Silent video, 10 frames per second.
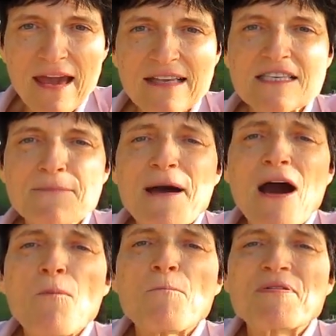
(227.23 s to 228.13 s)
It's
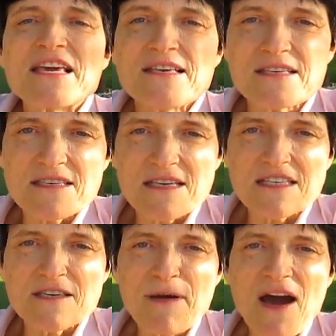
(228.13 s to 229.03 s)
about peace.
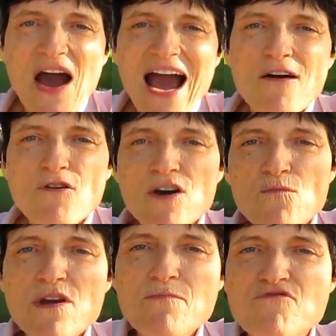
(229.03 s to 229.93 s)
It's about how
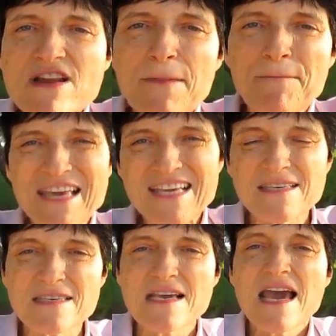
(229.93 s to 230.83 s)
can we bring
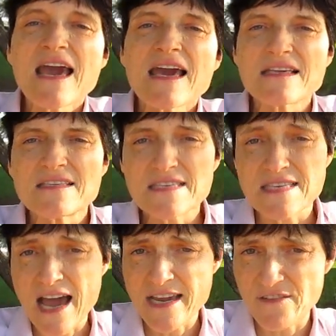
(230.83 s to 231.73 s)
peace
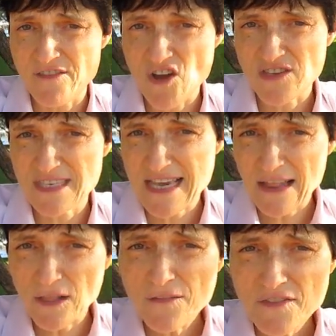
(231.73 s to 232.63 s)
inside of
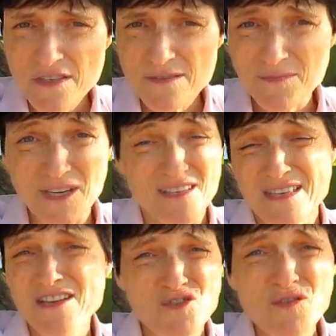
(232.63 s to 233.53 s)
ourselves, because
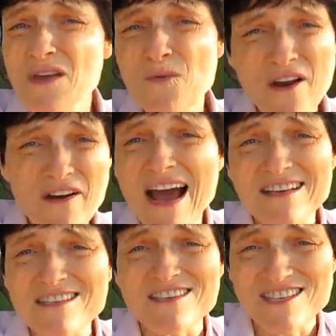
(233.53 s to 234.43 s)
that's really where it
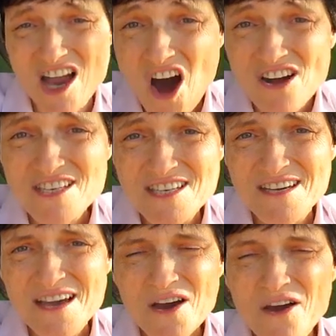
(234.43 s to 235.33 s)
has to start.
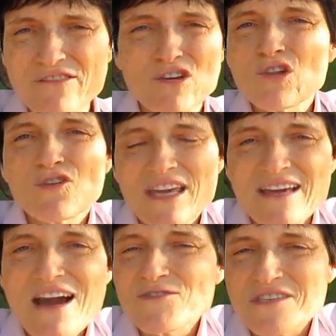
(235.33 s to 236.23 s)
If you're
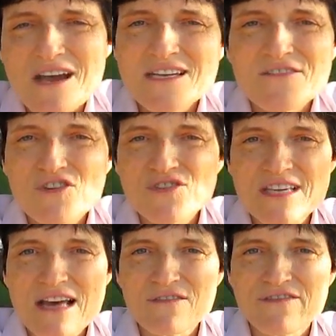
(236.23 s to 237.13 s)
looking outside of
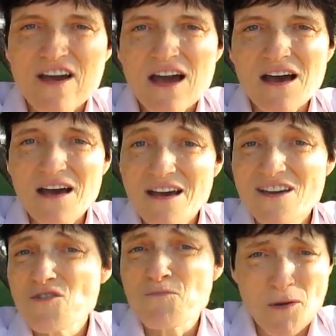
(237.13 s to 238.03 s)
yourself,
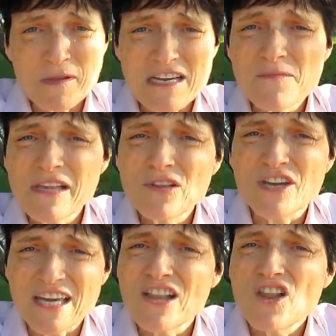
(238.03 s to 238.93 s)
you're probably going to be
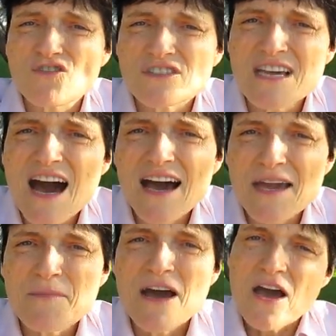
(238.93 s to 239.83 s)
looking a long
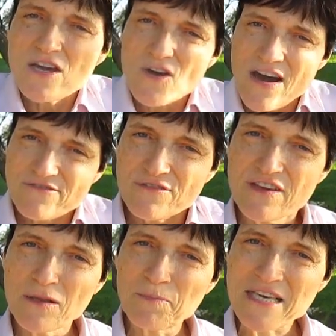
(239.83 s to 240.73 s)
time. You to
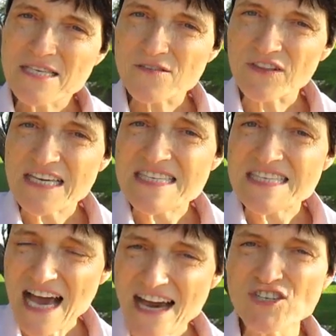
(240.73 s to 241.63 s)
feel peaceful
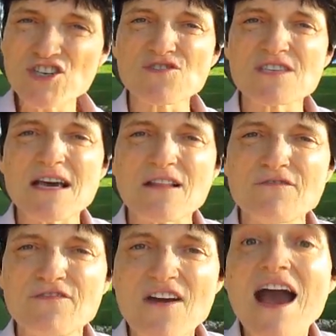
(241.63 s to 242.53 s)
inside
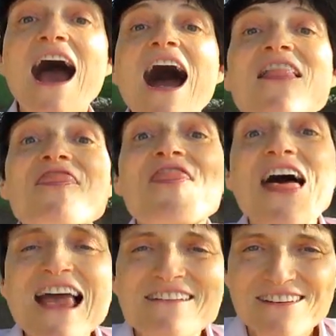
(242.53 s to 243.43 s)
yourself, and
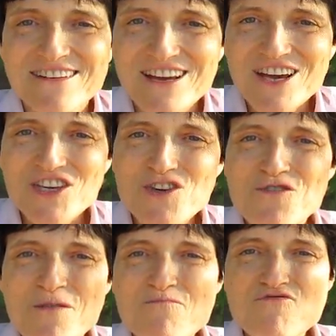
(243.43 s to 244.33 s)
then you
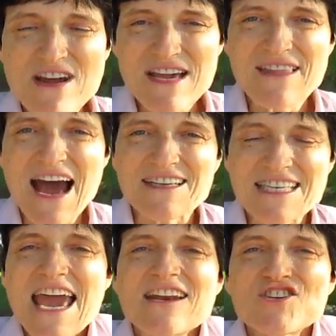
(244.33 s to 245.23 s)
can bring
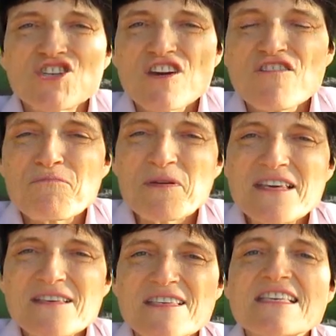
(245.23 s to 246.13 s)
that energy of
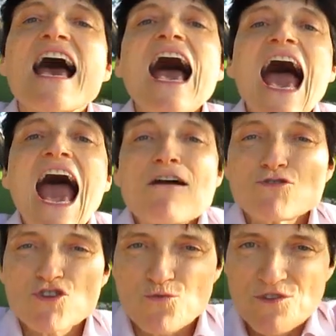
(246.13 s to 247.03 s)
peace
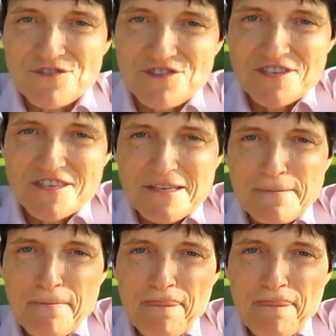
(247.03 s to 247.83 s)
outwards.